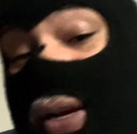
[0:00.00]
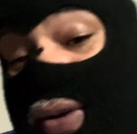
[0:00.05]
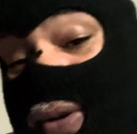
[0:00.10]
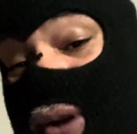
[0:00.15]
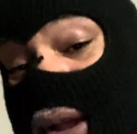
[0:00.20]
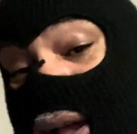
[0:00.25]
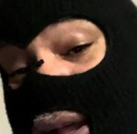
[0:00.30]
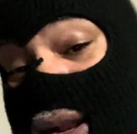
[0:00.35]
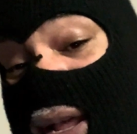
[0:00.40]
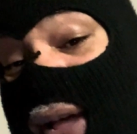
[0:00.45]

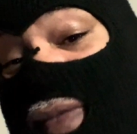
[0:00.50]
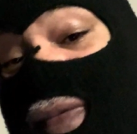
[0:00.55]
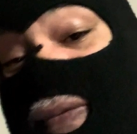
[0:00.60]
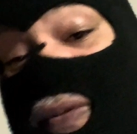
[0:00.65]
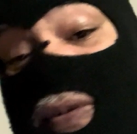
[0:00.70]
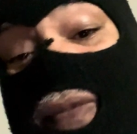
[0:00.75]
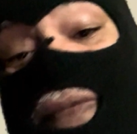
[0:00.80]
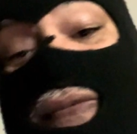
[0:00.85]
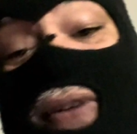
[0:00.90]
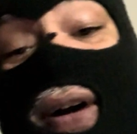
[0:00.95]
crying out
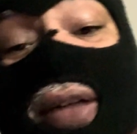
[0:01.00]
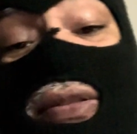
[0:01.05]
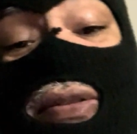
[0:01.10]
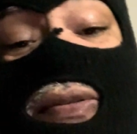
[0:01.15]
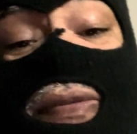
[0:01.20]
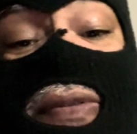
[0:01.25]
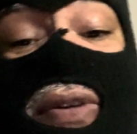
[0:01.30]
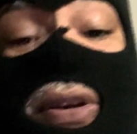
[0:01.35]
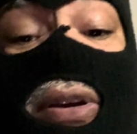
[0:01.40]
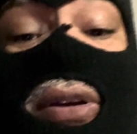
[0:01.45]
for a father
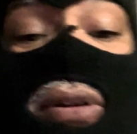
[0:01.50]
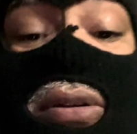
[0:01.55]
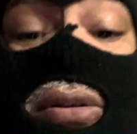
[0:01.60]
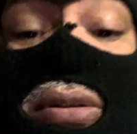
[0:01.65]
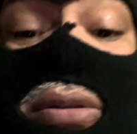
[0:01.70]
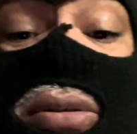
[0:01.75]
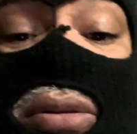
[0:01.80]
figure.